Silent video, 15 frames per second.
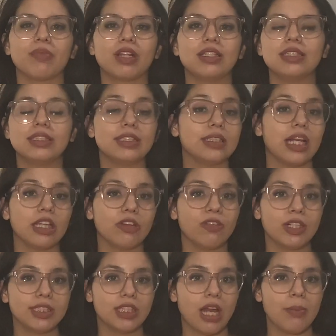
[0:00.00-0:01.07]
This is not the
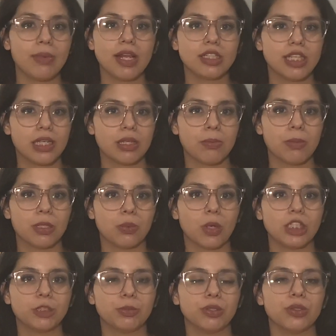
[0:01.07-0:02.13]
first time that I take the
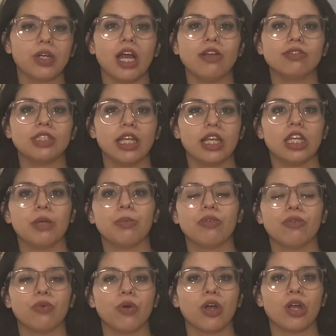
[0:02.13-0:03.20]
midwife brew. I've taken it
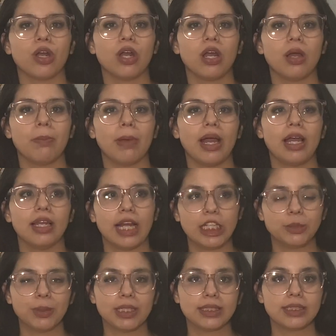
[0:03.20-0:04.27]
before my
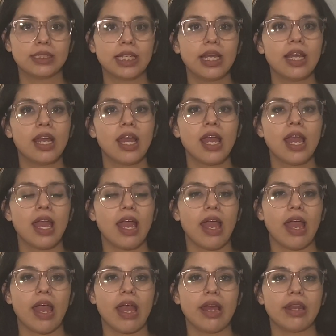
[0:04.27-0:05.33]
last pregnancy
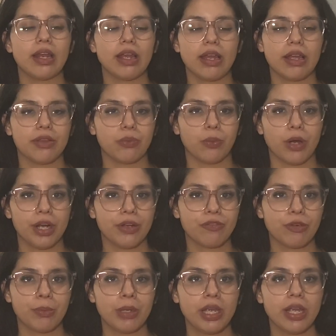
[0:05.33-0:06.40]
and it worked
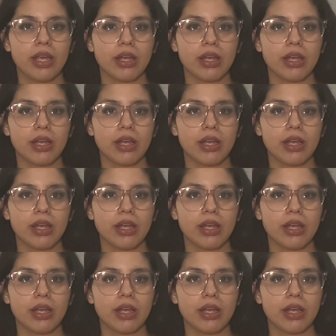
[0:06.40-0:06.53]
for me.